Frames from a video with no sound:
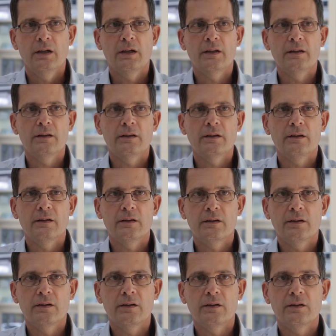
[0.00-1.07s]
And
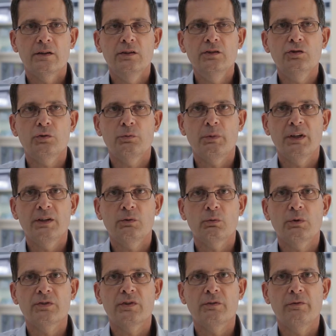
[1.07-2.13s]
the instrument
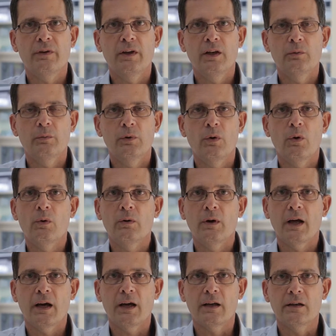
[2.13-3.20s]
was available
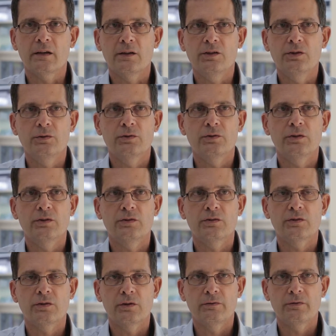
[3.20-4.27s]
online using
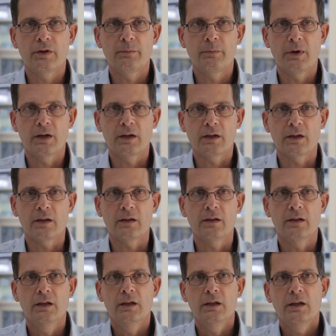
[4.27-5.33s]
SurveyMonkey.
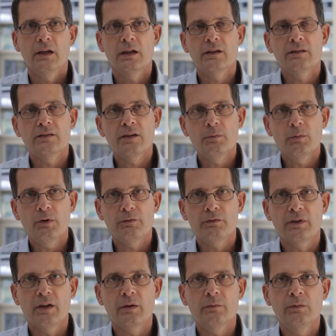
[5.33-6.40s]
And some of
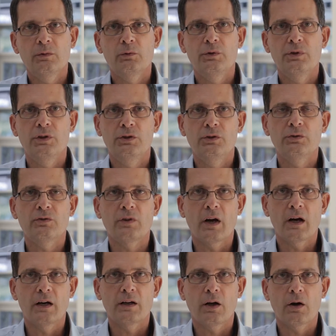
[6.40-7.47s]
them we use
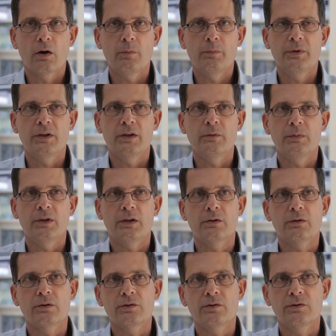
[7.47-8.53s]
hard copy
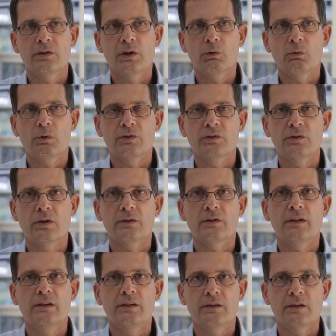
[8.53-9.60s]
because there was not
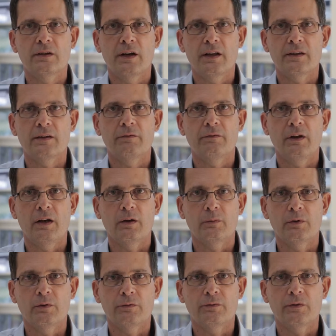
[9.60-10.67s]
internet
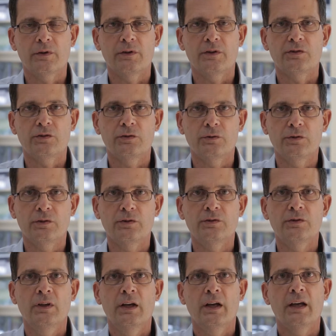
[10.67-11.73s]
available for the
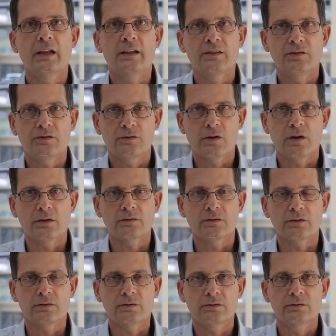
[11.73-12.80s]
students and
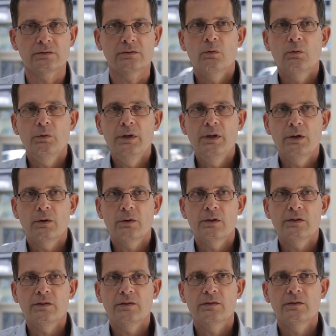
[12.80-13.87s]
instructor. We
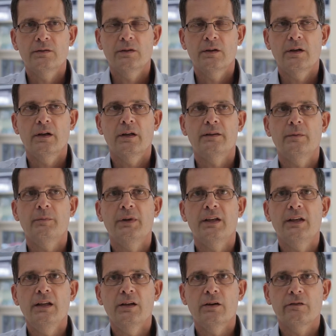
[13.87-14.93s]
noticed at the
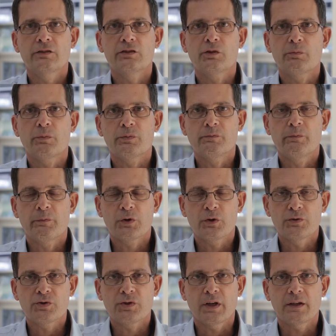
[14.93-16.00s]
beginning of the
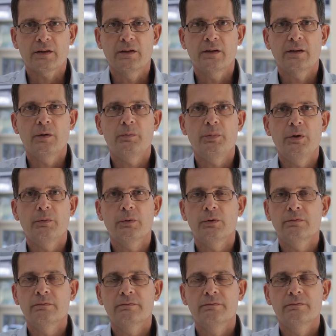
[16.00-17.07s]
project, the, the
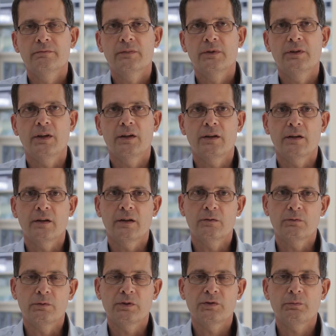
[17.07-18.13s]
people, the
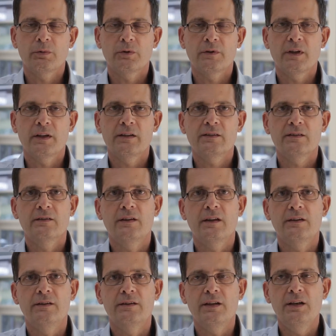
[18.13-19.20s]
respondents,
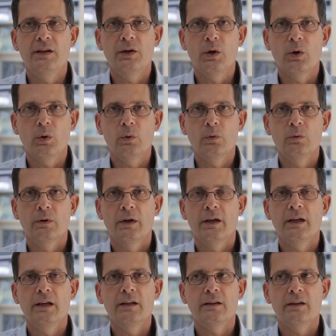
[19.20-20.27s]
they didn't know
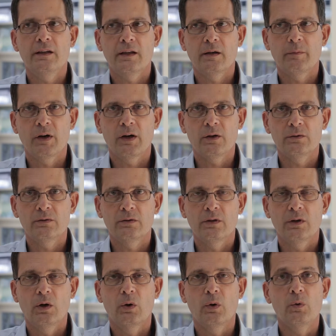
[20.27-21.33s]
anything about
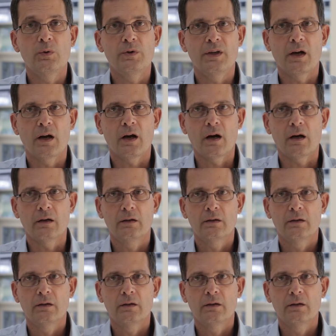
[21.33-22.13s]
OER.